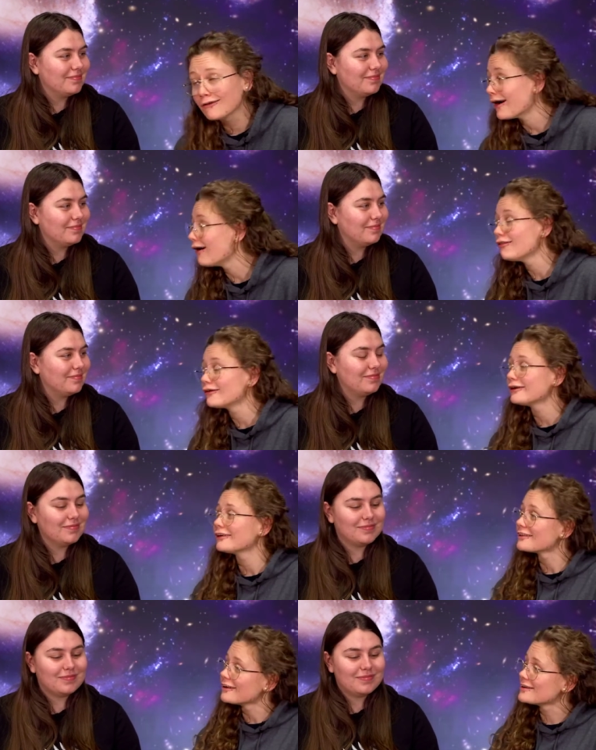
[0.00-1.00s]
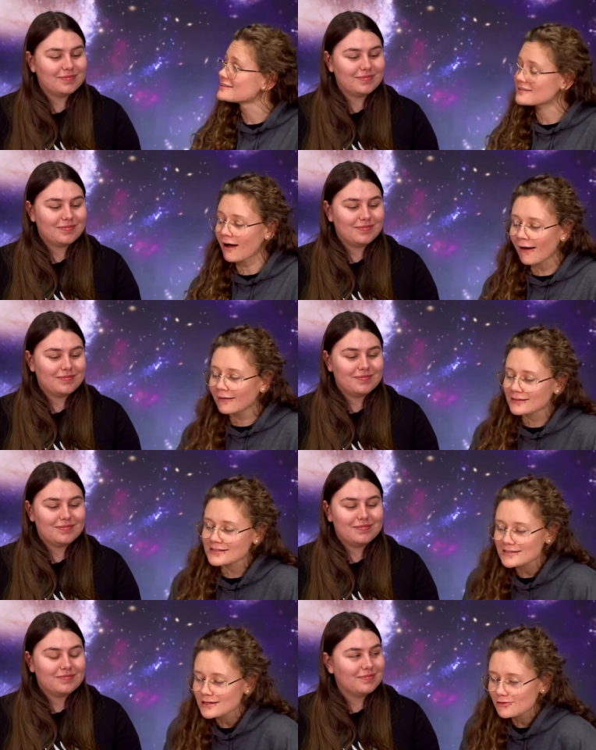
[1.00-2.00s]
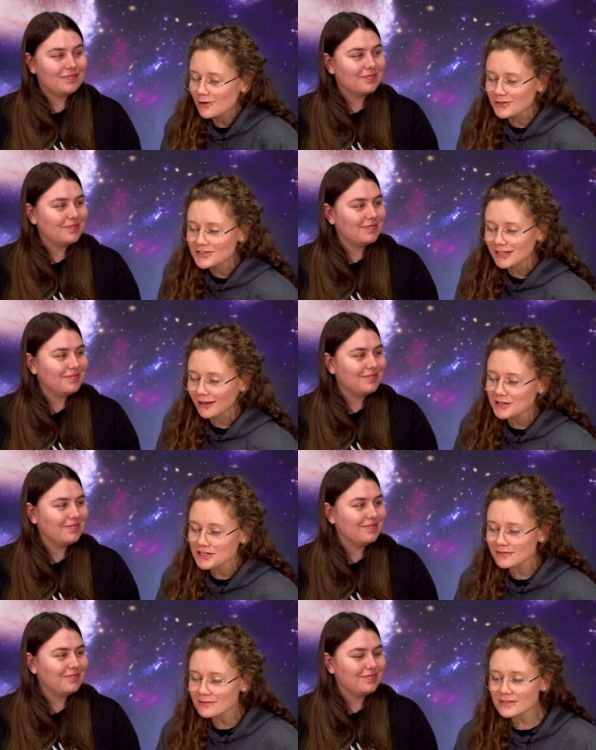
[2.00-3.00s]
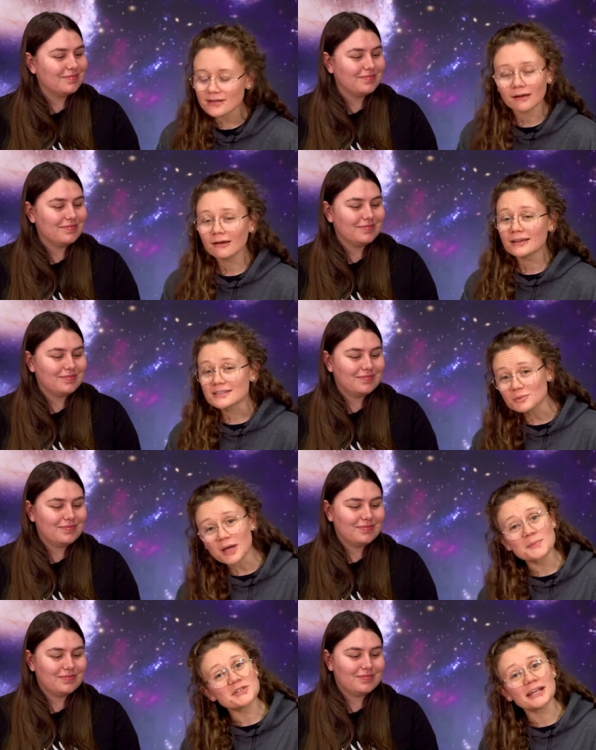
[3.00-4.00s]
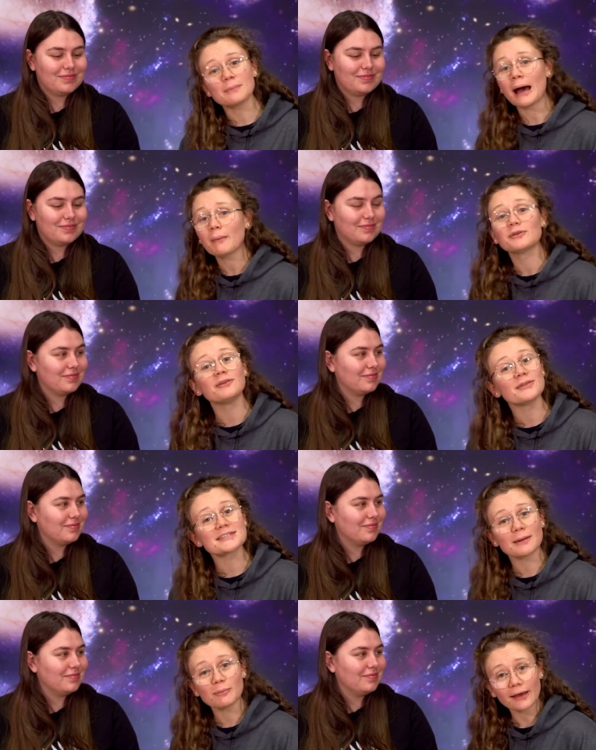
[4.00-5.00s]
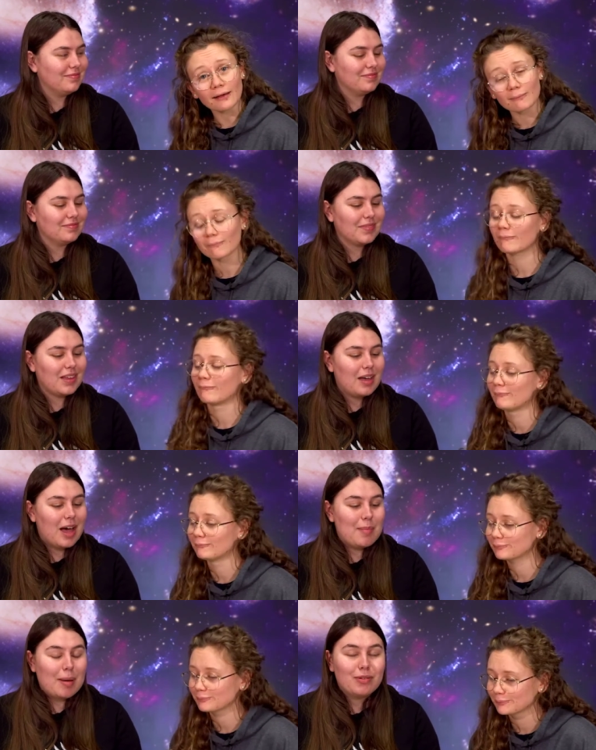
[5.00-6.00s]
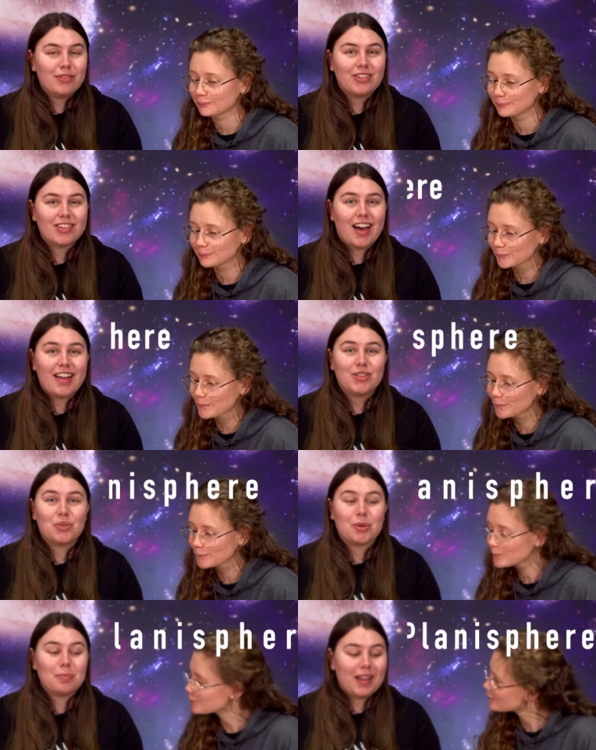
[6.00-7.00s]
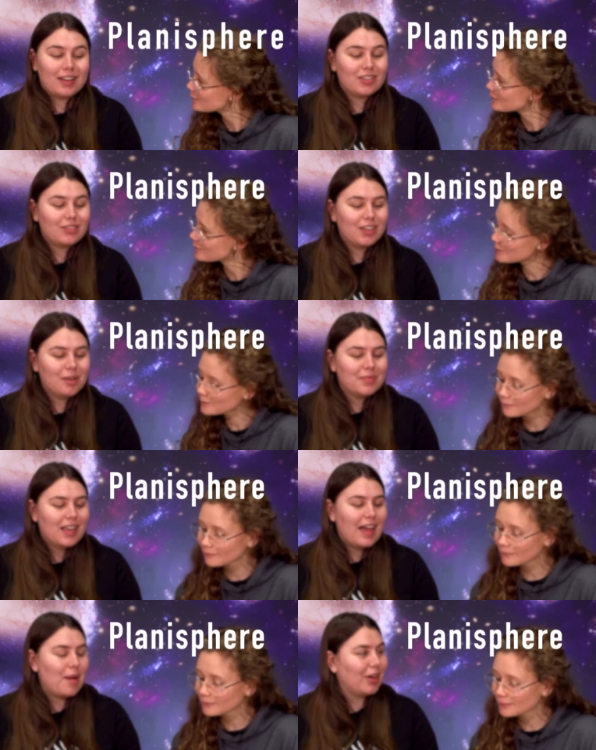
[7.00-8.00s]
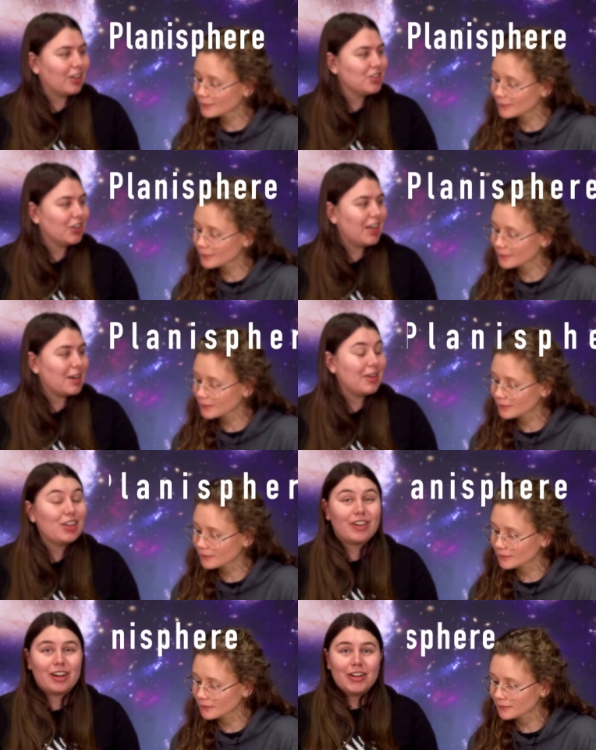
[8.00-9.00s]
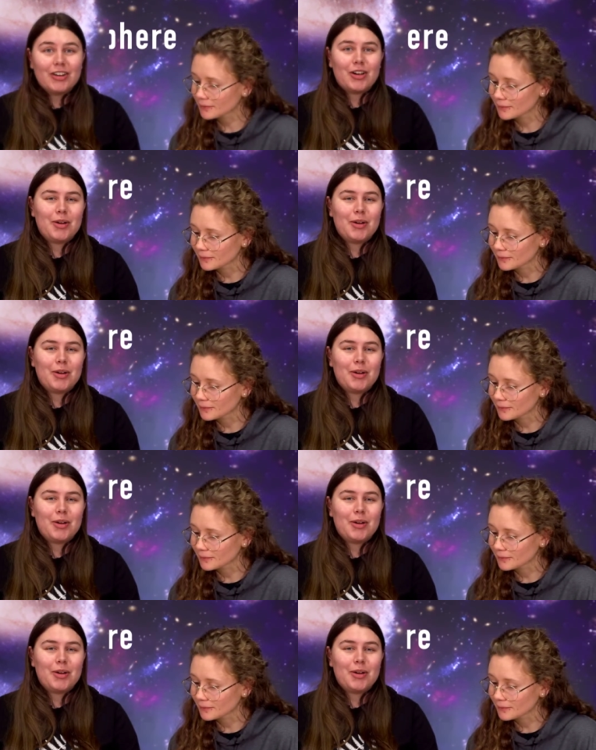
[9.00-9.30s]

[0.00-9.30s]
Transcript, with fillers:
Speaker 1: you're out looking at the night sky at a sea of constellations, sometimes you need a map to do the same thing. A
Speaker 2: map of the sky is called a planisphere, and we're going to show you how to make your very own at